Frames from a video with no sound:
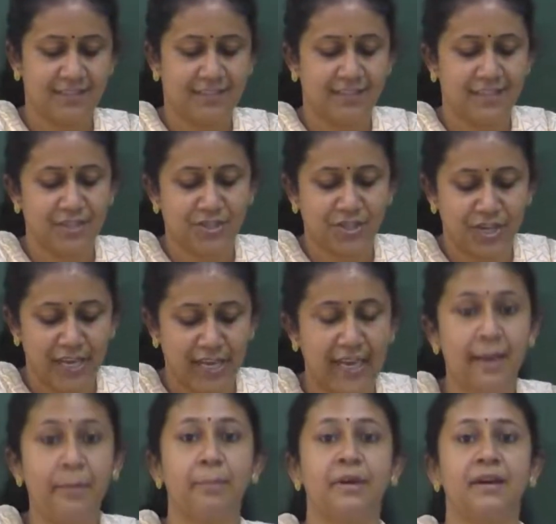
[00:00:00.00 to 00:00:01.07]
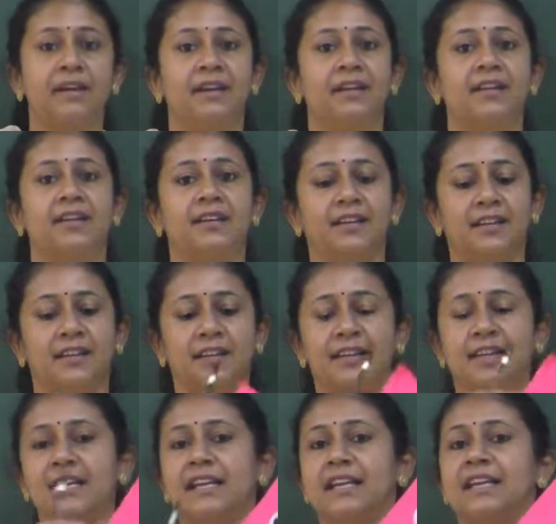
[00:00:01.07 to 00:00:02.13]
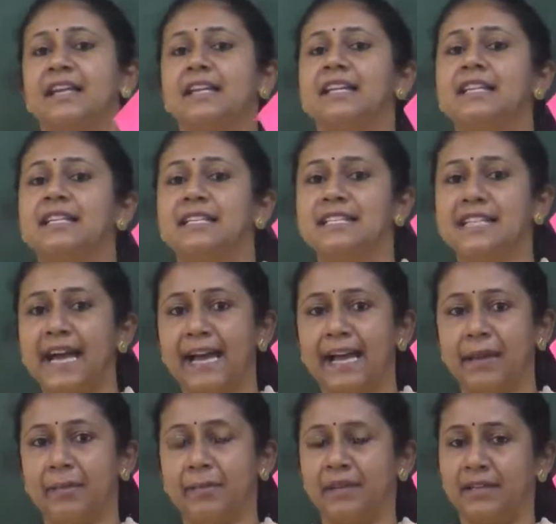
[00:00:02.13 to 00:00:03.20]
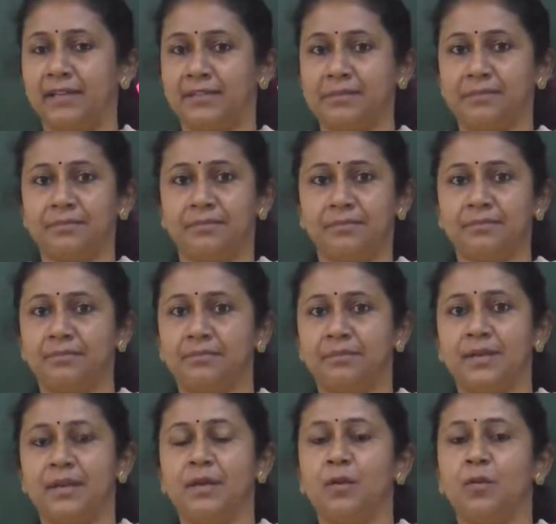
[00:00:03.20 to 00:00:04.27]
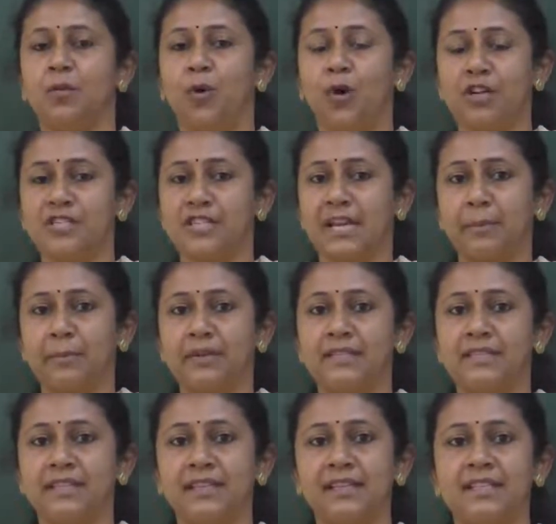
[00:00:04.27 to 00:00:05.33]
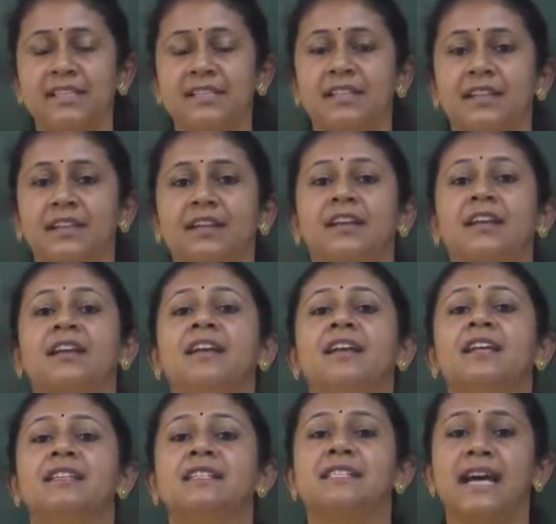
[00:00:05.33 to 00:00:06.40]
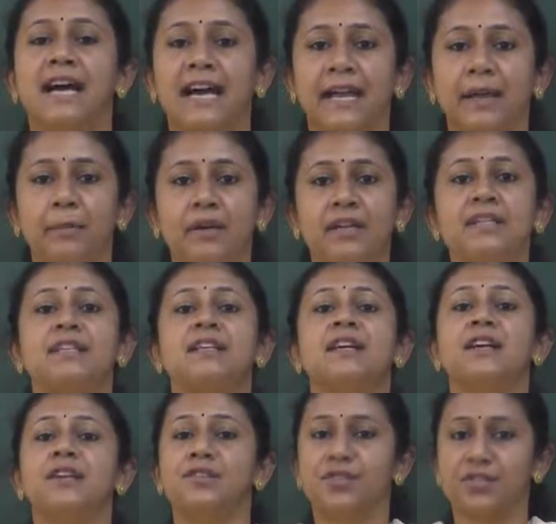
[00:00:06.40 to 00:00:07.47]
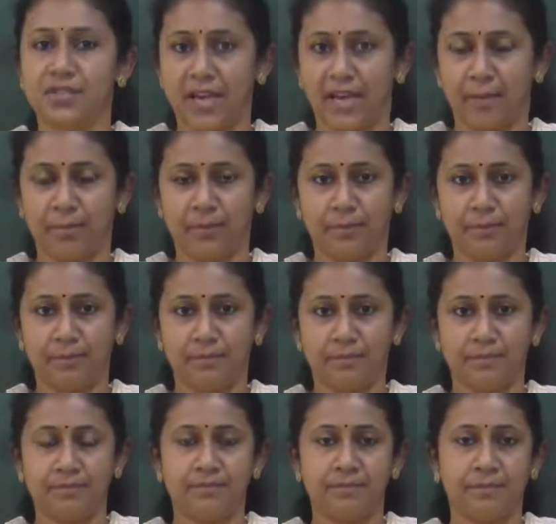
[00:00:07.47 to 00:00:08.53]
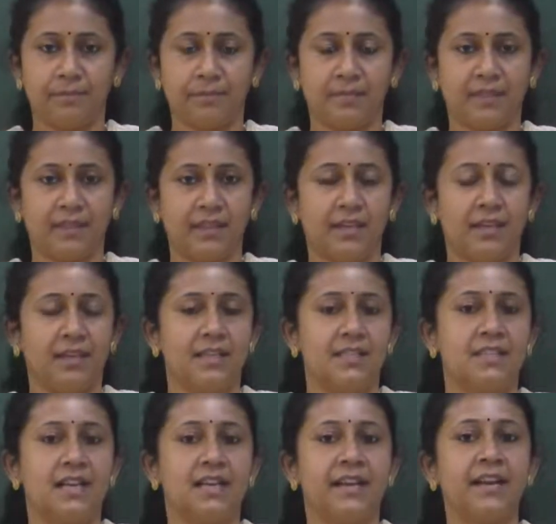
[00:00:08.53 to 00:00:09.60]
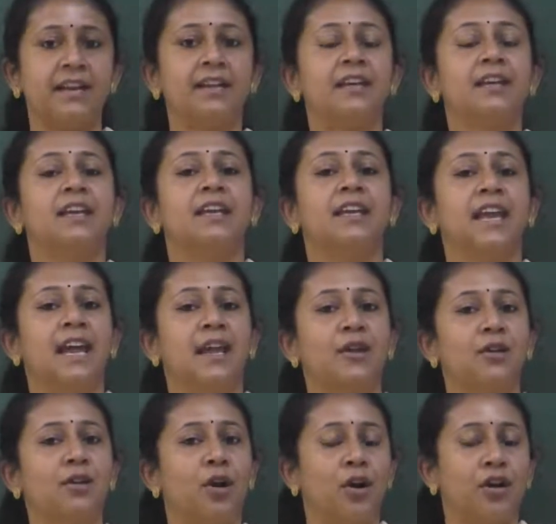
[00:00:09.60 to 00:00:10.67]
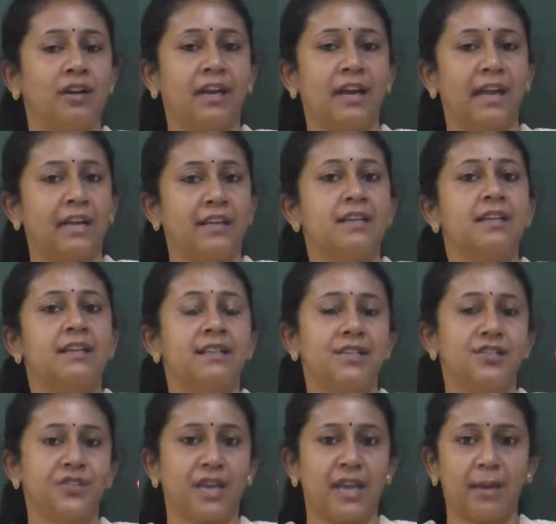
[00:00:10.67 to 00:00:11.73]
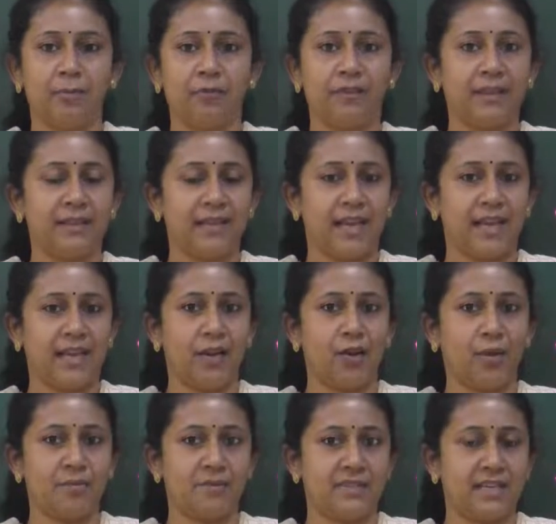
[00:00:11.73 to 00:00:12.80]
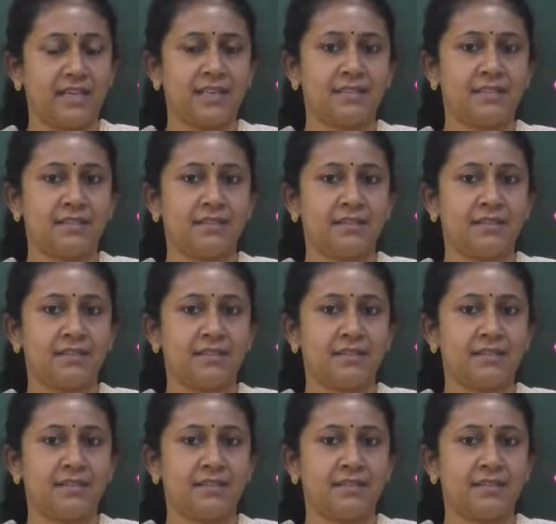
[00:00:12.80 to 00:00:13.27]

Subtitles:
the shape diamond. What shape is this? Diamond shape. Children, can you correlate the shape with any objects?